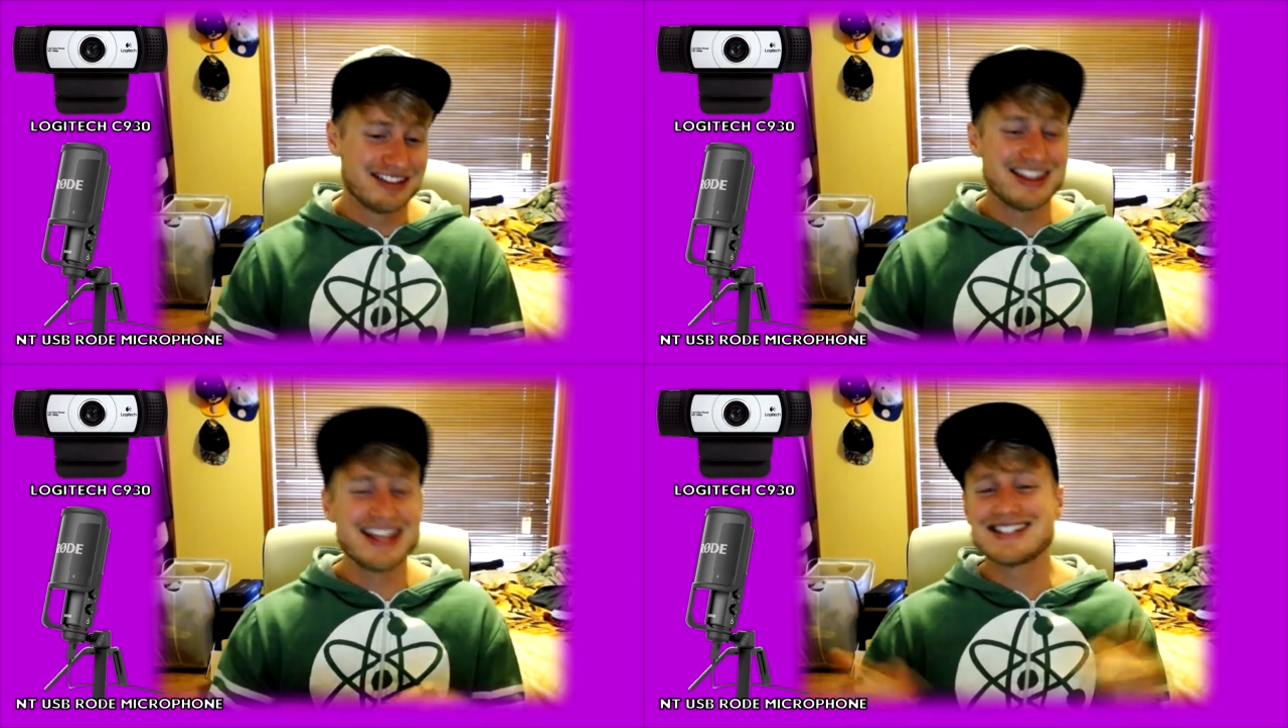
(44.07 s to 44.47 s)

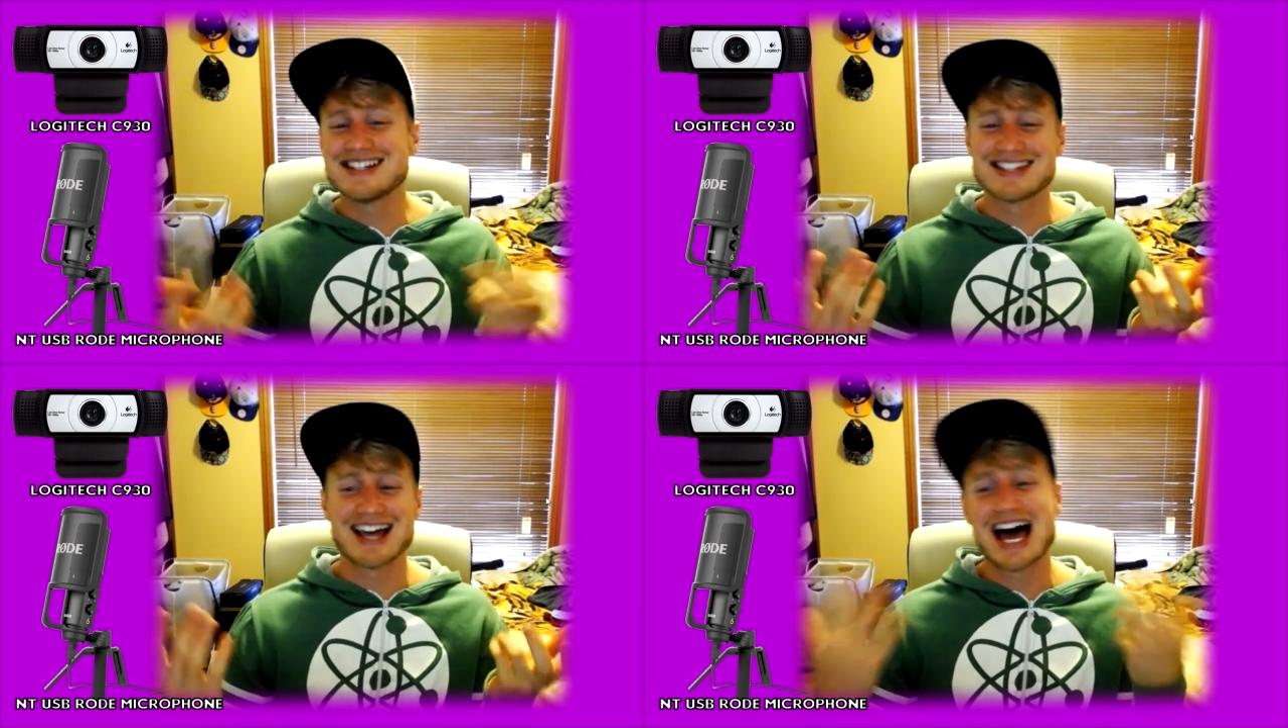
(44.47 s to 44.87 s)
This is
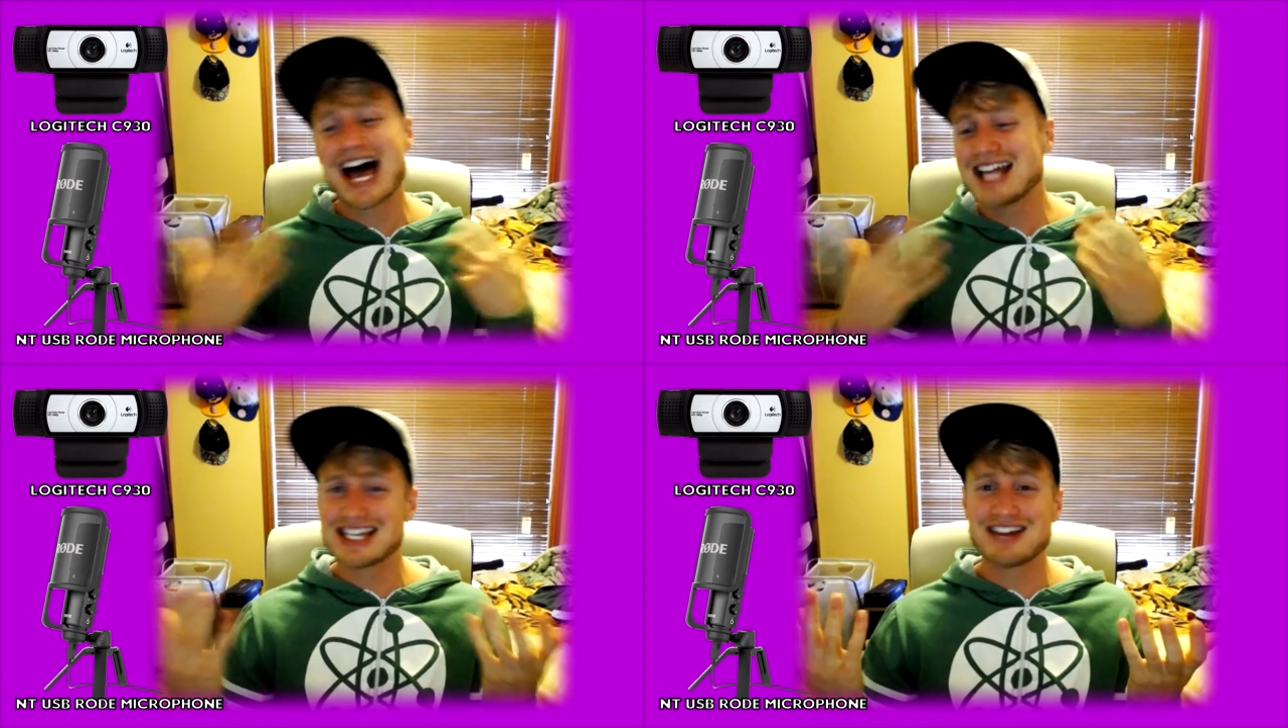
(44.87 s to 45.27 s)
the high
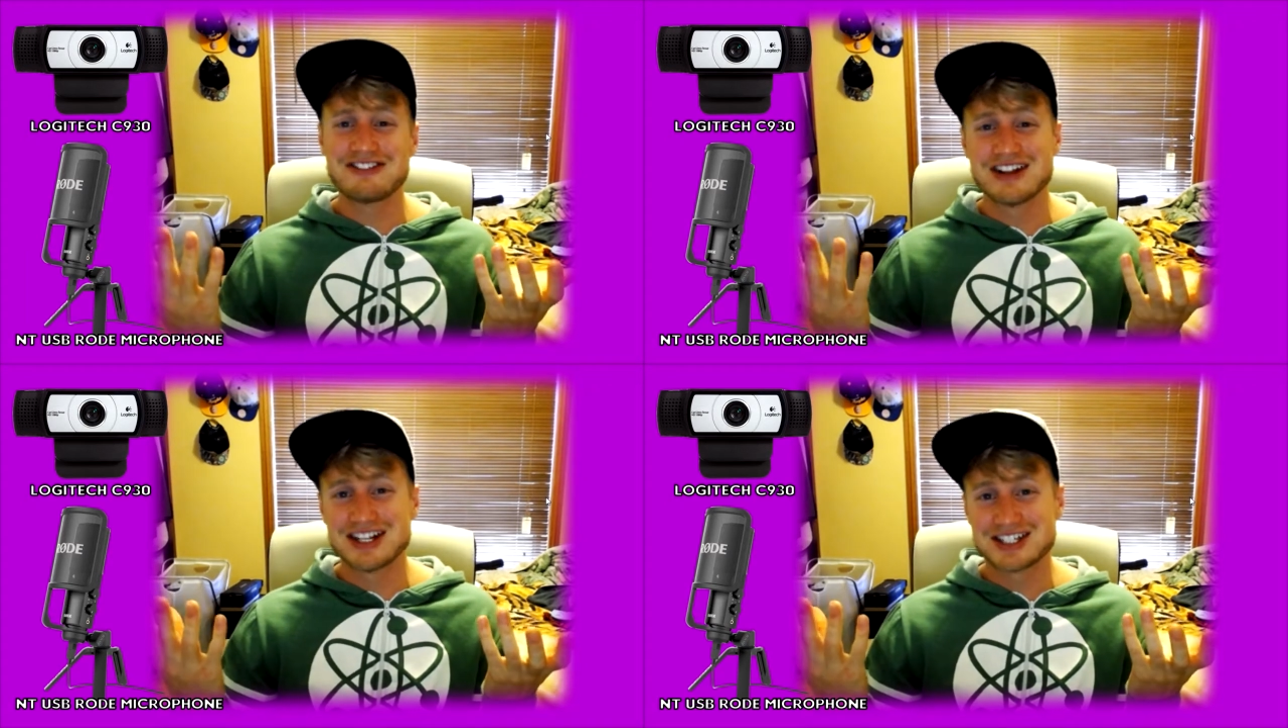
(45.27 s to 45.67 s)

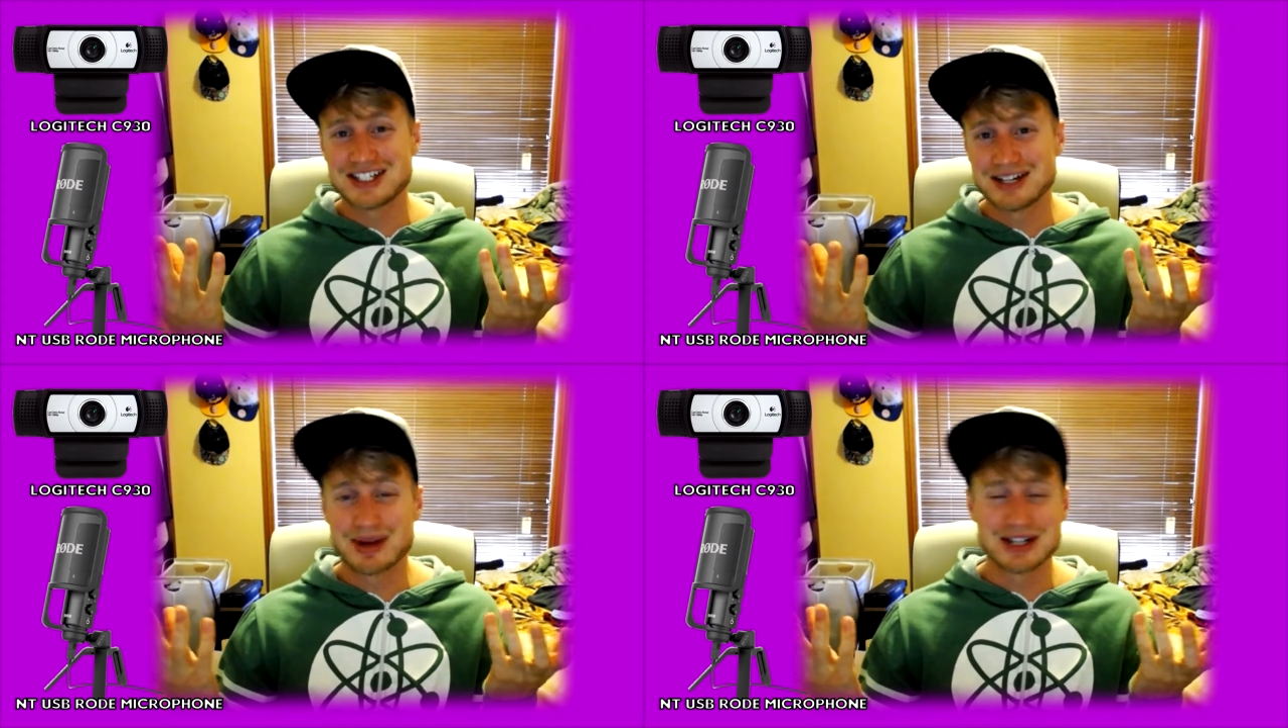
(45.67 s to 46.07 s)

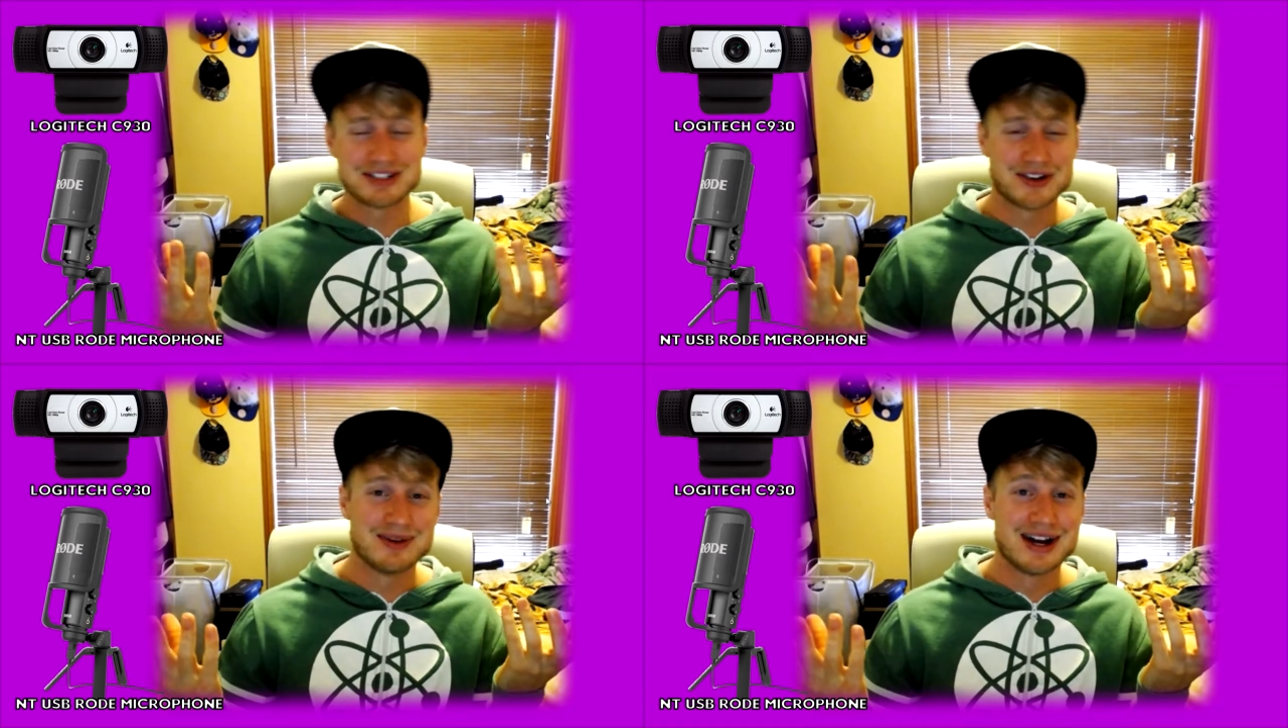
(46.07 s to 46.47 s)
definition Punch for
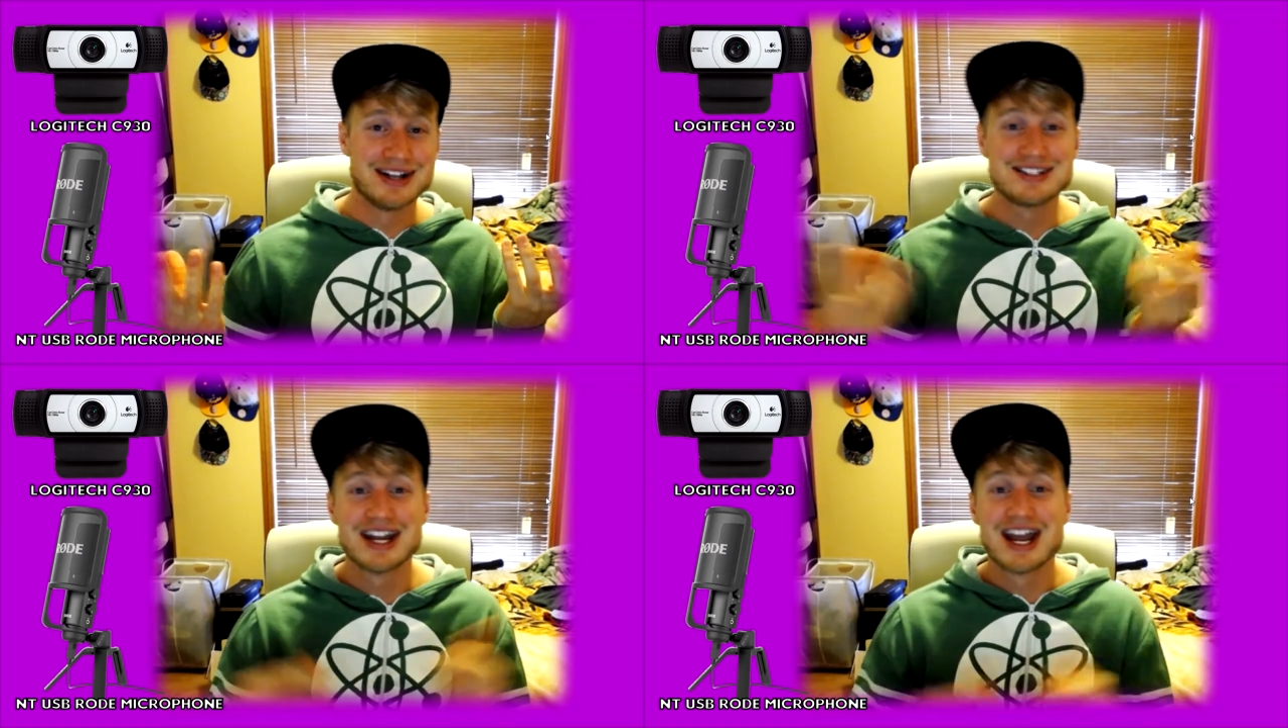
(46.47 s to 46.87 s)
a Munch,